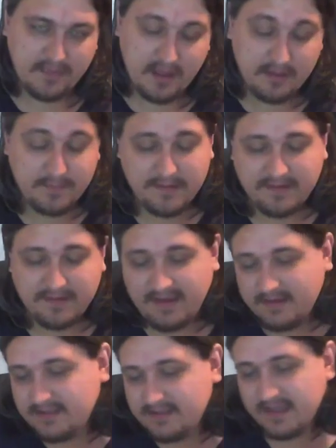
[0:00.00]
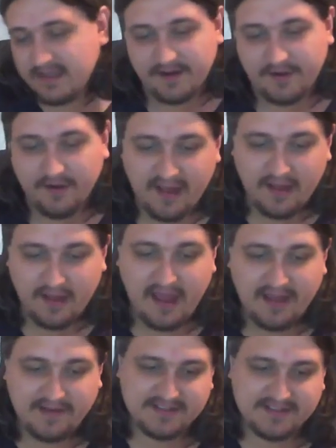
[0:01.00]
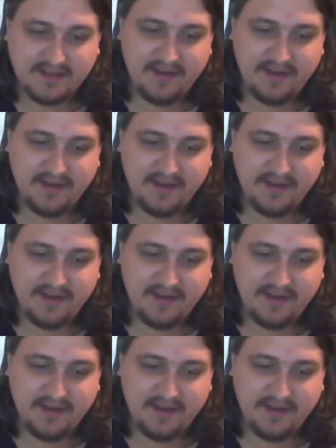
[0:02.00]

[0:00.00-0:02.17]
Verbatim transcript: Well, maybe he is. I don't know. I, I can.